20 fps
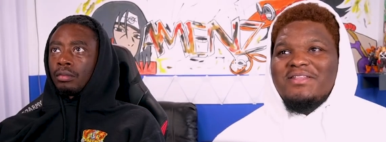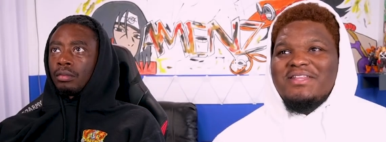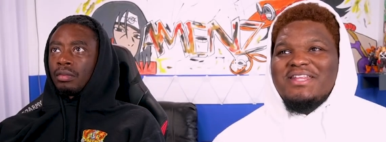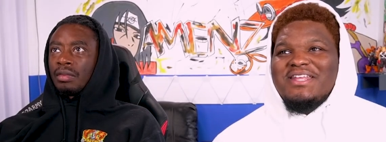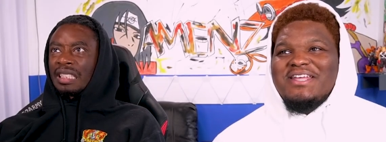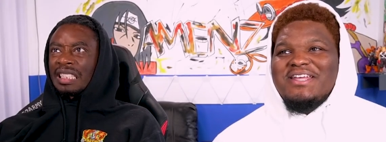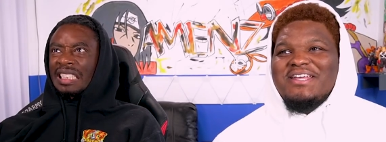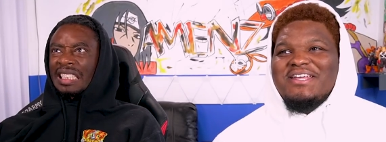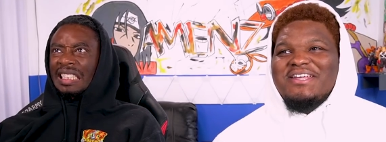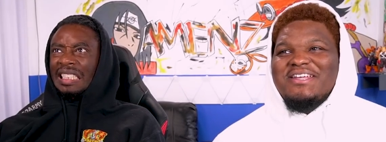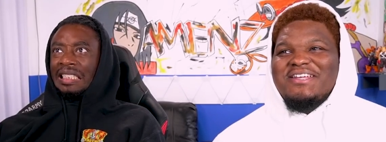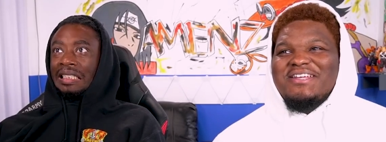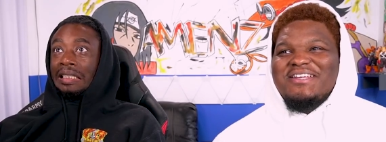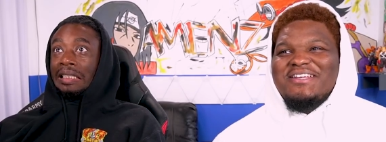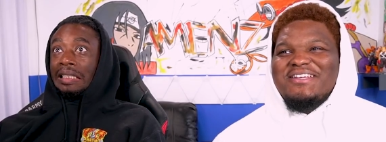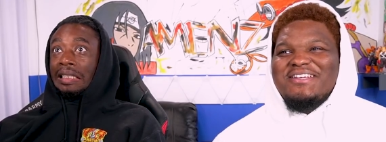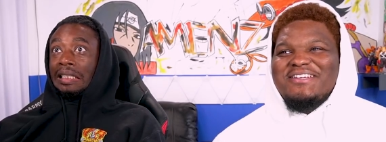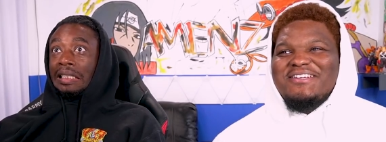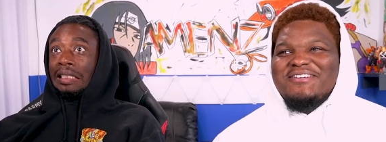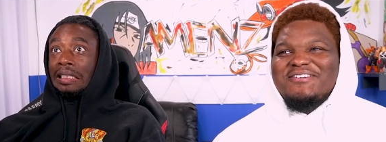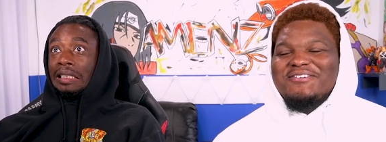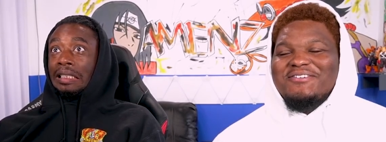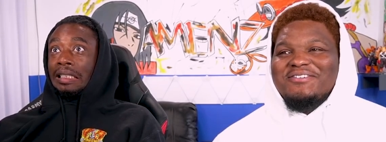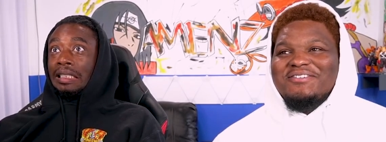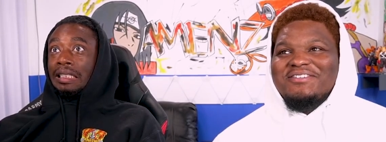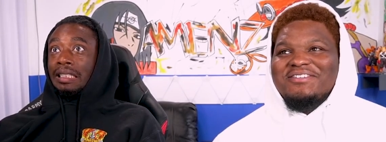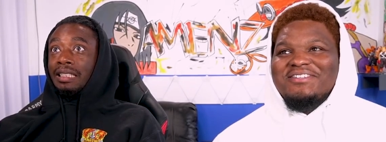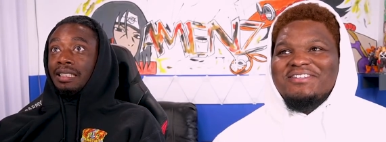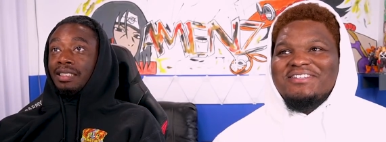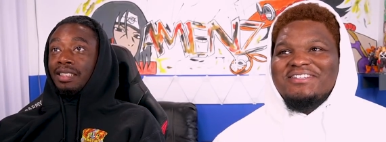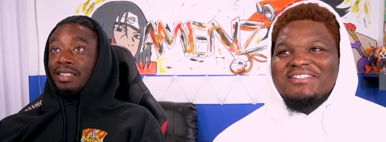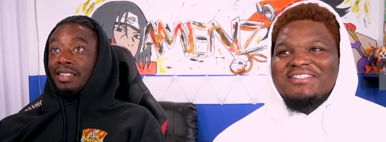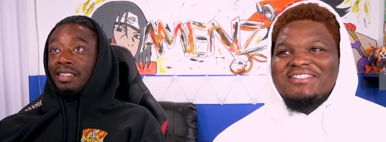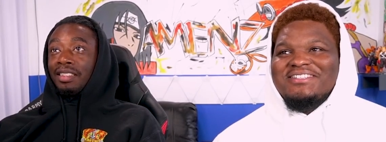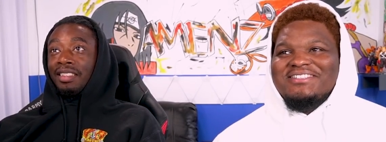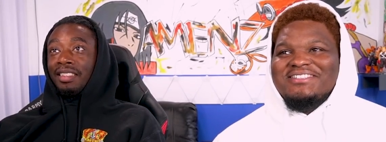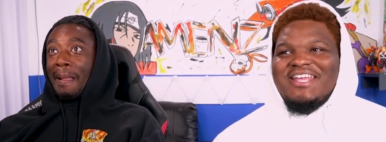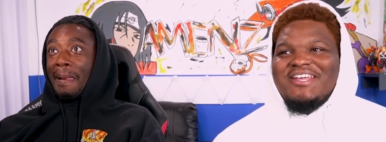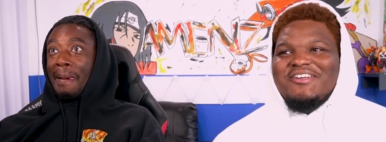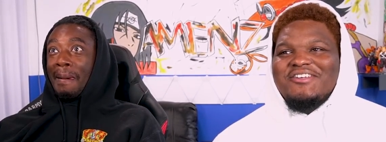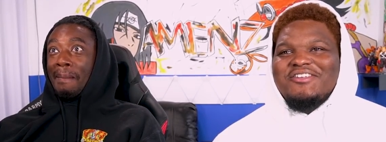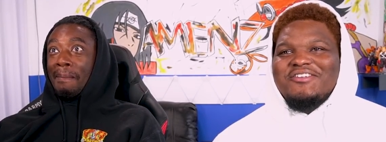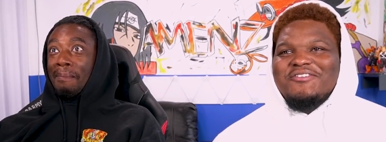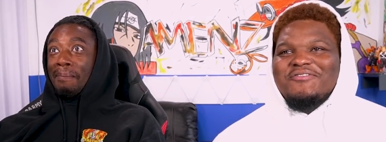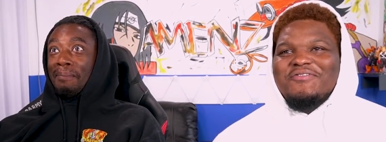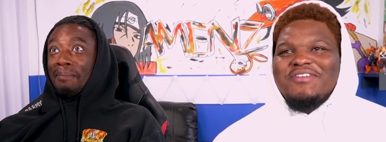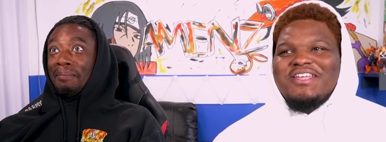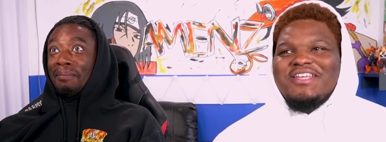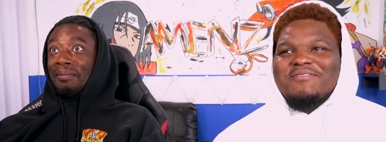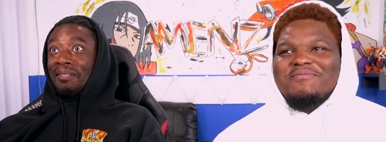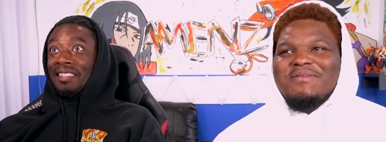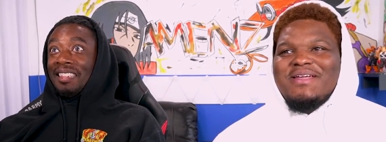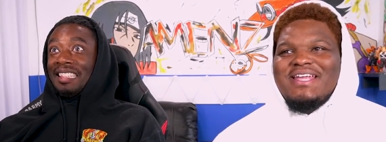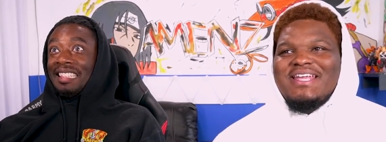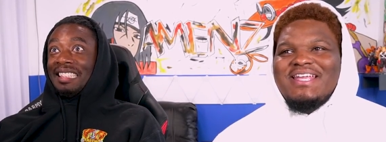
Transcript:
Speaker 1: No! Stay on your feet,